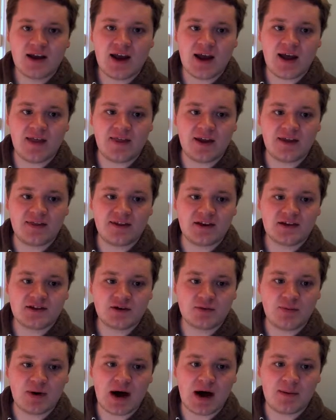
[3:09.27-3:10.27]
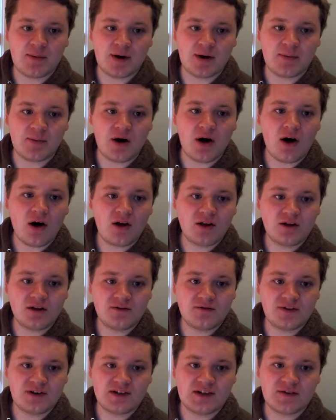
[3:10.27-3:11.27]
and then this will pop up all
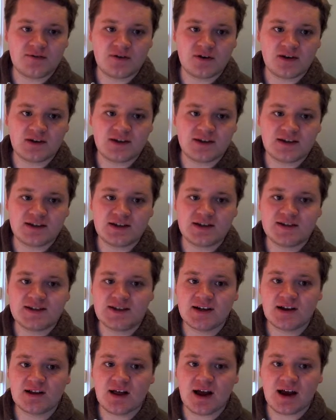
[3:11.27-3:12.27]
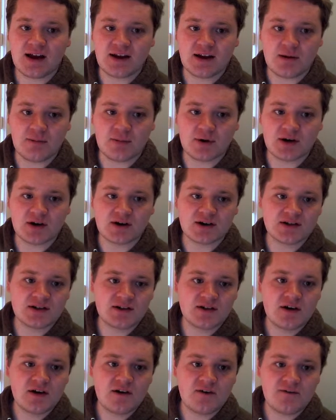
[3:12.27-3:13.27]
of the different CCLI numbers
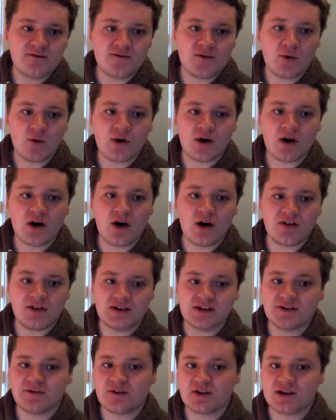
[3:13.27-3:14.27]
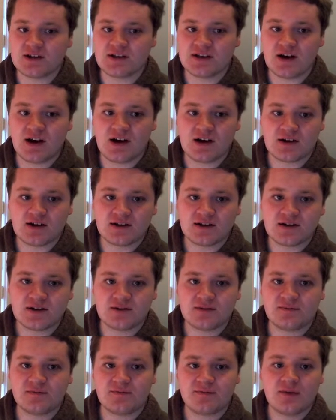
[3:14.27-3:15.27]
for all the different songs.
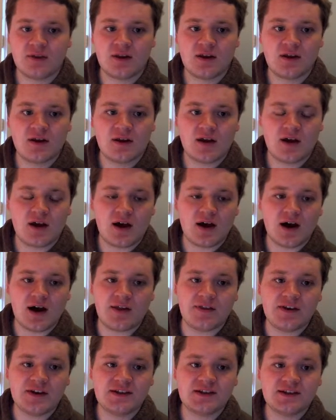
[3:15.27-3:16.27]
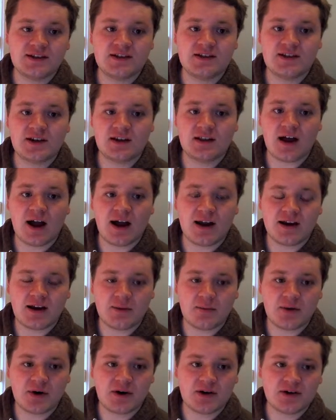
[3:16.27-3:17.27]
These CCLI
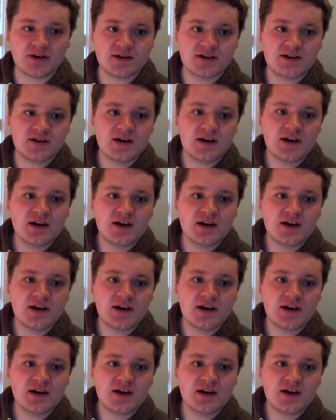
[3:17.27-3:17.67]
numbers